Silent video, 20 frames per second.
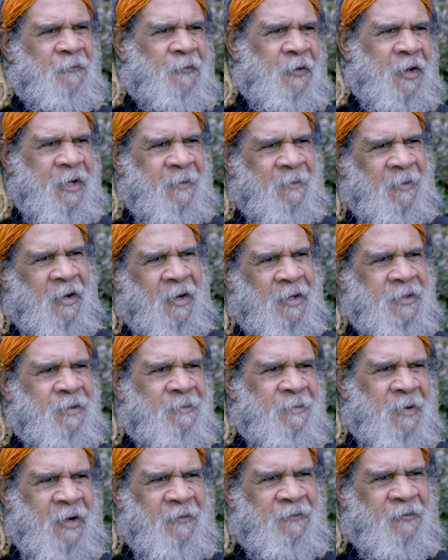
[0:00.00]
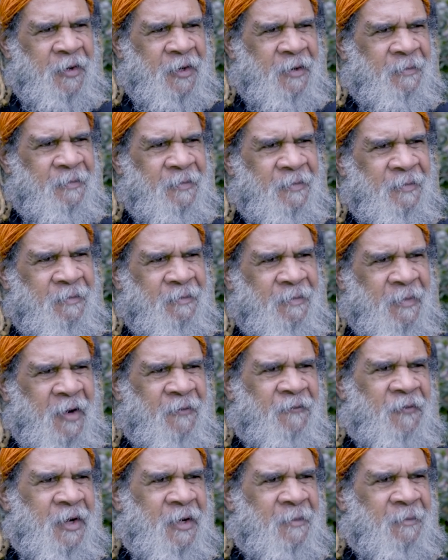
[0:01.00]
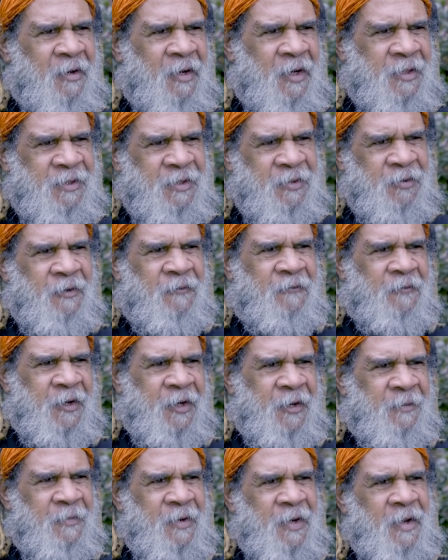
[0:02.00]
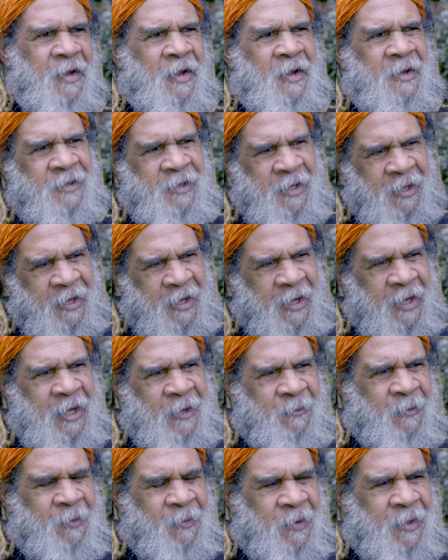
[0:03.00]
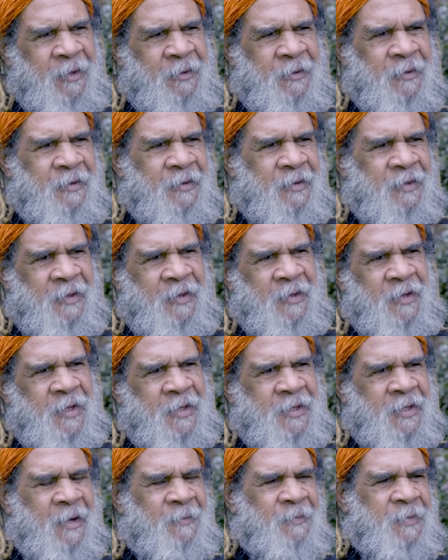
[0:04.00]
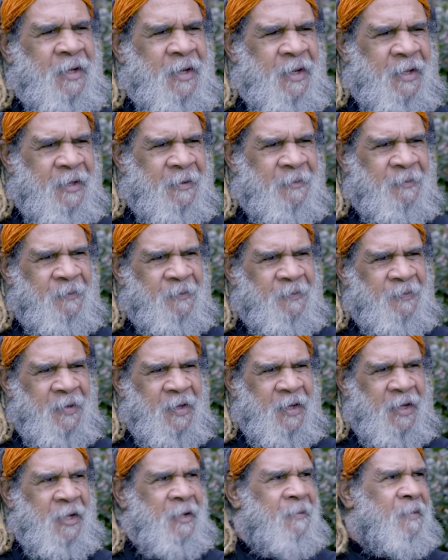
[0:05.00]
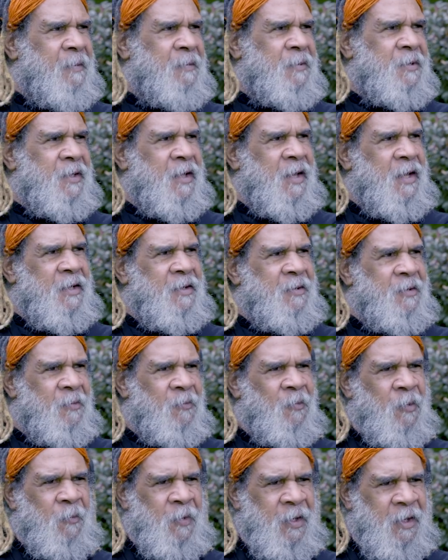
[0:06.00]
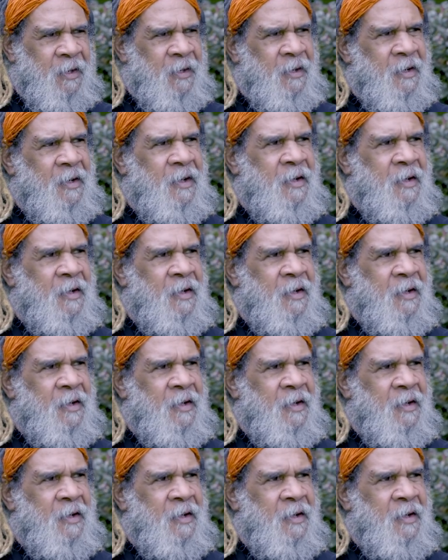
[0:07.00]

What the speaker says: freedom lies in my freedom. My freedom lies in your freedom. So the only way we do it is come together and you'll be able to change what we're in.